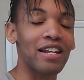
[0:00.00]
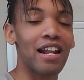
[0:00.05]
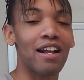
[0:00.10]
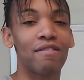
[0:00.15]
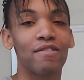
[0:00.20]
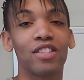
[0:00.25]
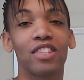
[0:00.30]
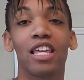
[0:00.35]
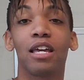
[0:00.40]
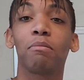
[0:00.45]
and
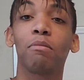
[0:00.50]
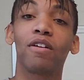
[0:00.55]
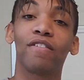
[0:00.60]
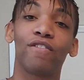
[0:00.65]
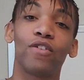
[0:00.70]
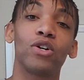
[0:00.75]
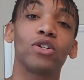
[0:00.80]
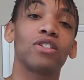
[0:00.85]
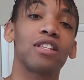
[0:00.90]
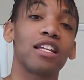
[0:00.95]
everything. But
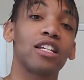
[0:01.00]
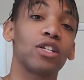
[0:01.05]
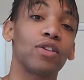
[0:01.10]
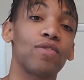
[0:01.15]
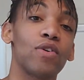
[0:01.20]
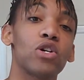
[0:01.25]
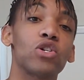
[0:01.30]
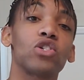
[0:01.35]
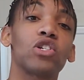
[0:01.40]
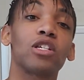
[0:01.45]
first things
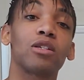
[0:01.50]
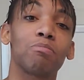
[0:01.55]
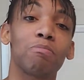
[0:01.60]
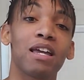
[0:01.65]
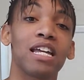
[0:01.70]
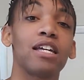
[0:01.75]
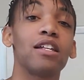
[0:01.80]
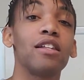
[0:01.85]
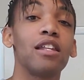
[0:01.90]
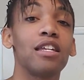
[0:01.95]
first, just
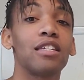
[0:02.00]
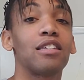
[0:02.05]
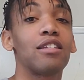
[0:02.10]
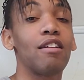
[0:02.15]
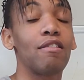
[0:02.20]
make a list